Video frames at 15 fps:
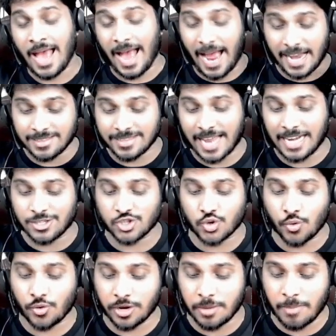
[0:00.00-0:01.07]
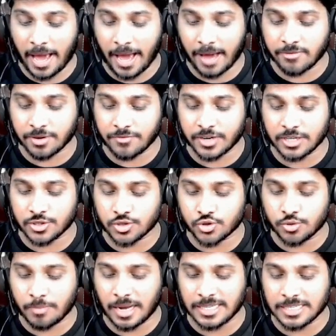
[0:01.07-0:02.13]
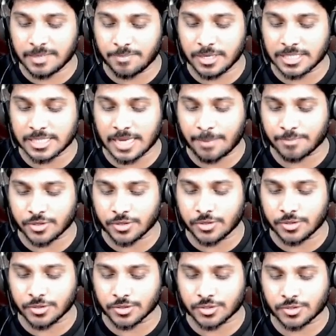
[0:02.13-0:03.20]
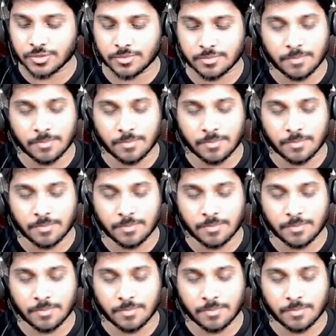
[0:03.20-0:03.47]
And that story may have reference to multiple chapters.